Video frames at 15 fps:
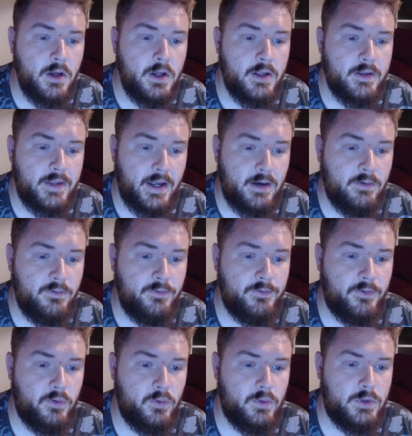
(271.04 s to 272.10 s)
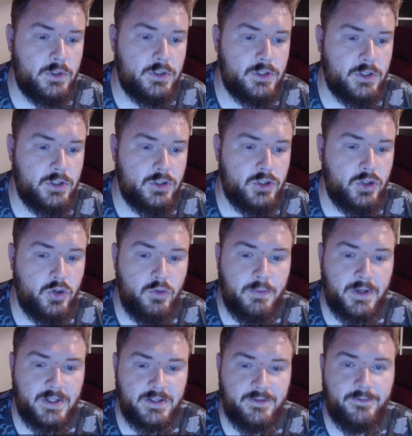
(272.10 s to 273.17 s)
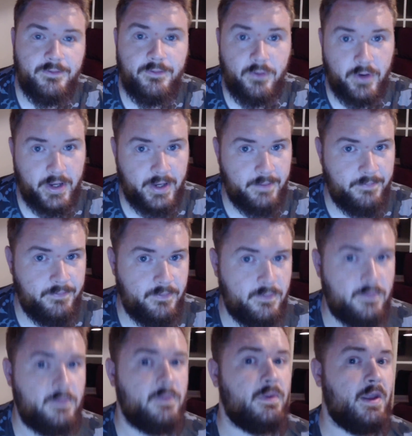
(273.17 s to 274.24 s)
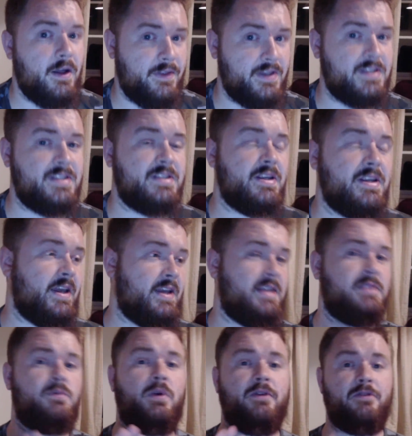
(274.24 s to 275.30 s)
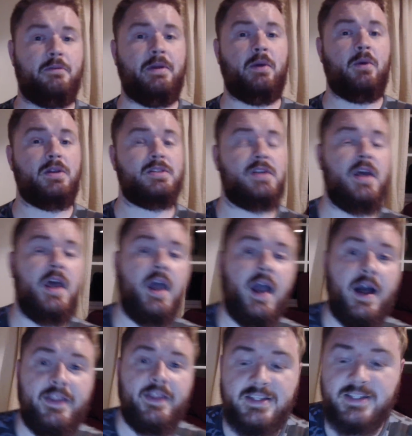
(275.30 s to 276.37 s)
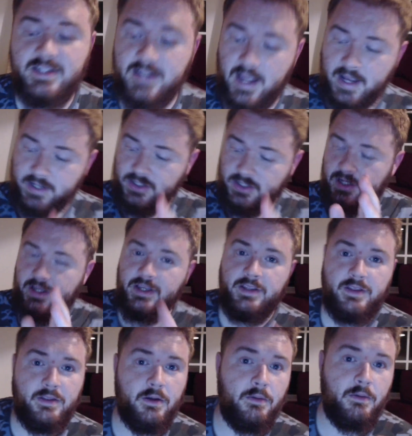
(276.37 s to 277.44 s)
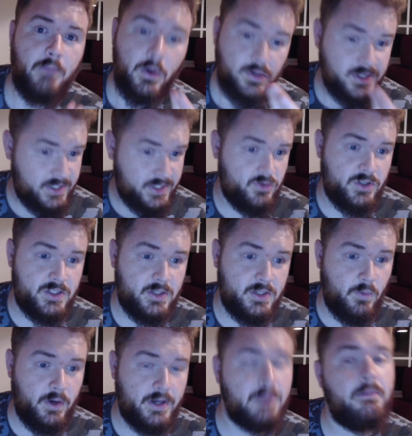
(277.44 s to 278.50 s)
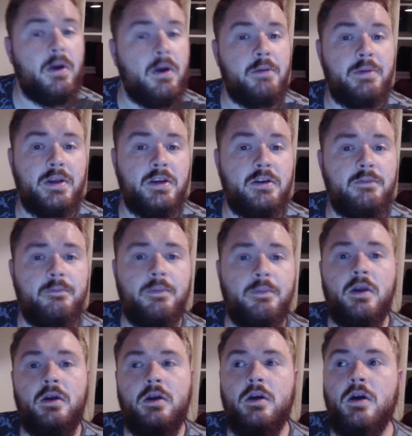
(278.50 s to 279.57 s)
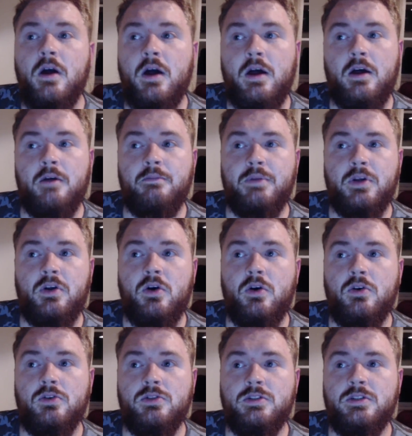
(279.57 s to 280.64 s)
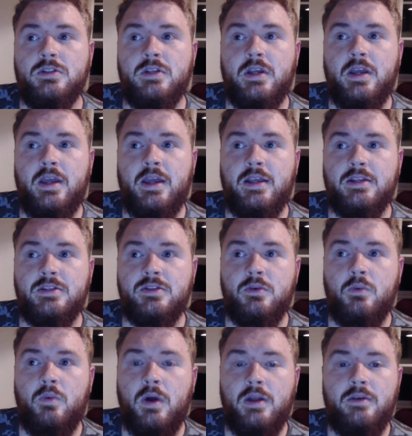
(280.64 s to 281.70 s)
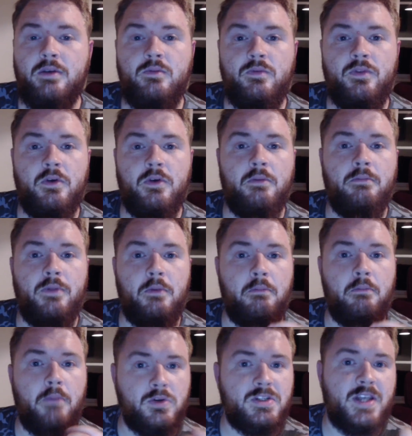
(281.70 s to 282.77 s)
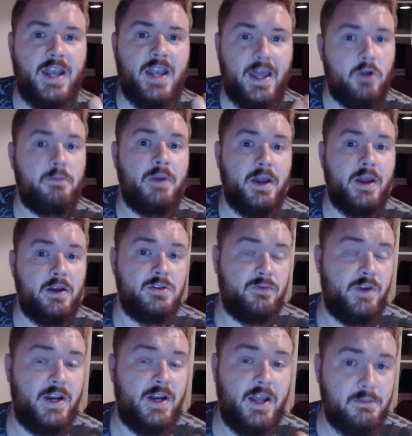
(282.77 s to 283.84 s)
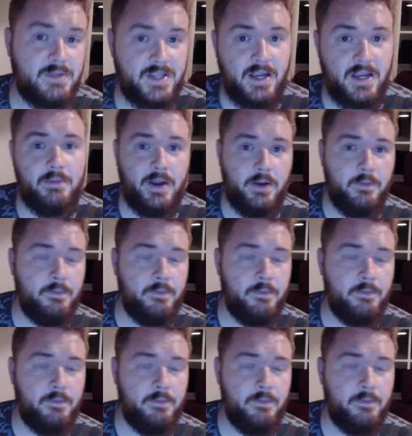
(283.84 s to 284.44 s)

Down forward 2+3. Now this is one of the big ones, and this is actually the most interesting one in my opinion. Because it's the one that the most Leo players are really upset about,